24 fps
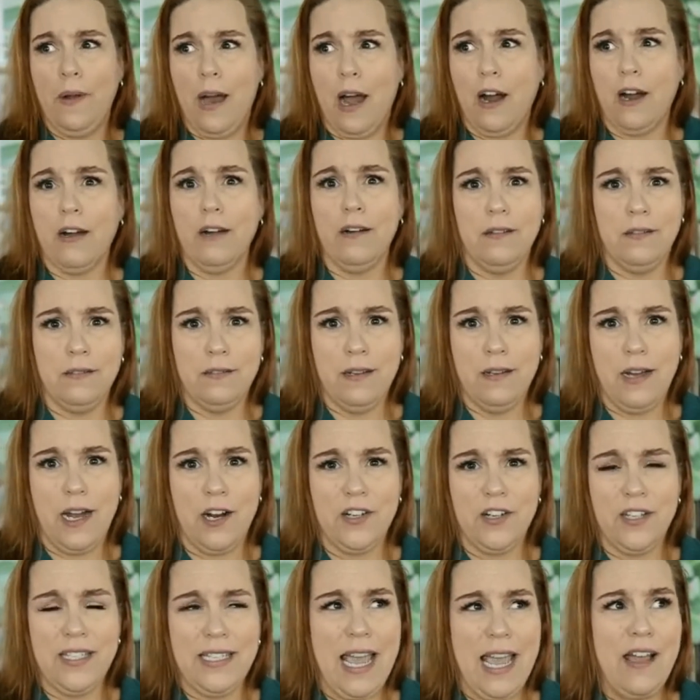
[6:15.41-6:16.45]

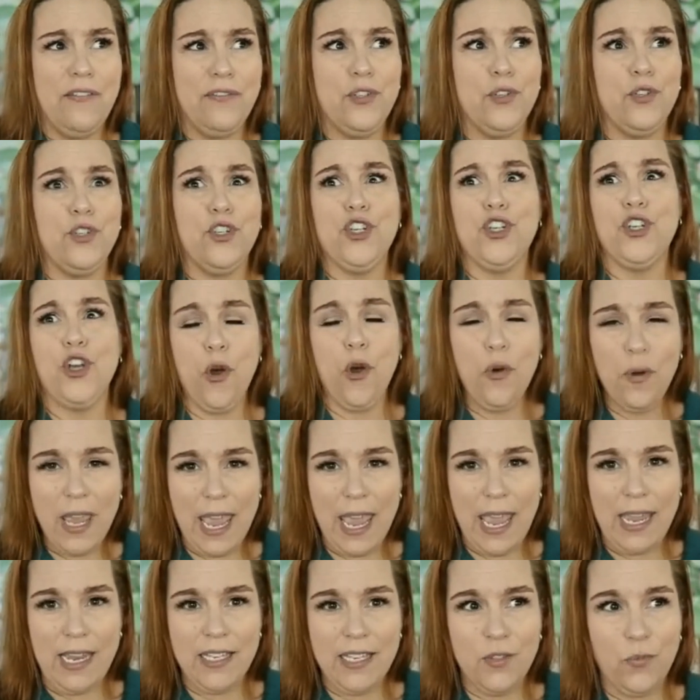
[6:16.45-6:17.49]
our staff to
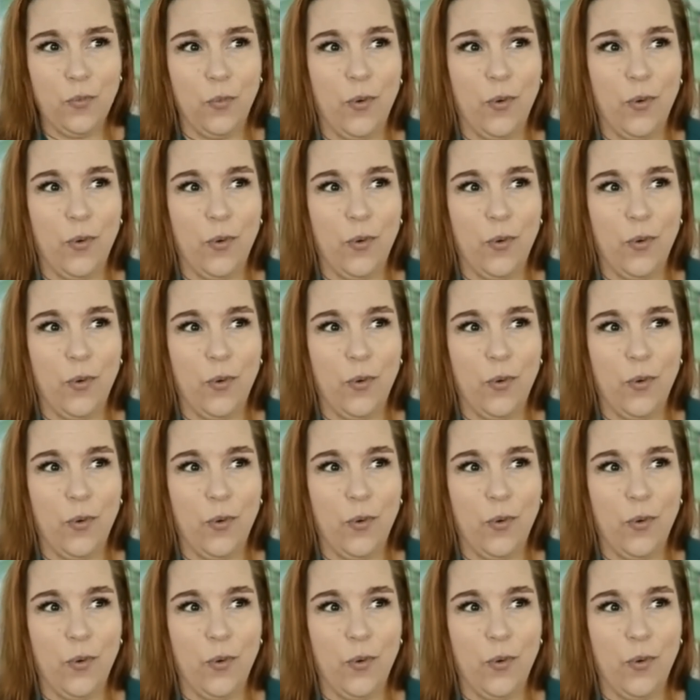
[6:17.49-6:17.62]
showcase